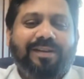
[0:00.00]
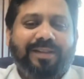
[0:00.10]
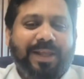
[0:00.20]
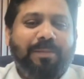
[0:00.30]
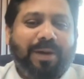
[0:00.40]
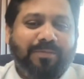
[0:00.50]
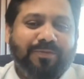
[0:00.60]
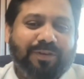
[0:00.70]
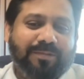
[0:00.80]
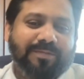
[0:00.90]
the name
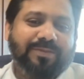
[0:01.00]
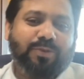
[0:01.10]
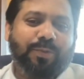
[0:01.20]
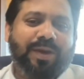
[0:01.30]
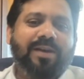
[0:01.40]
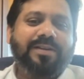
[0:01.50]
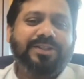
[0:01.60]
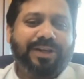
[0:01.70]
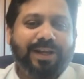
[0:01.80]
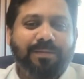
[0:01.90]
comes from. So are a
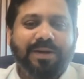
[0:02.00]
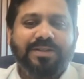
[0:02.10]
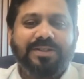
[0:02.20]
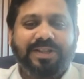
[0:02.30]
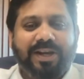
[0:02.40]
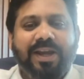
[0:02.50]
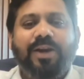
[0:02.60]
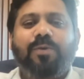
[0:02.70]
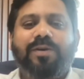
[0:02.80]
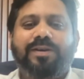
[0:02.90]
Chennai
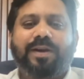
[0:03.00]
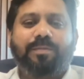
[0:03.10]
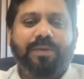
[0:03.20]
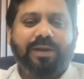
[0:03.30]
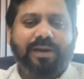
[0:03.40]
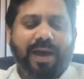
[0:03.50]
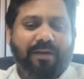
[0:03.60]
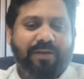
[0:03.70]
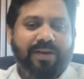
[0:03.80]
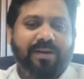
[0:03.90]
headquartered company,
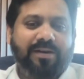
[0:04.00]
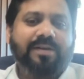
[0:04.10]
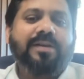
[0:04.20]
having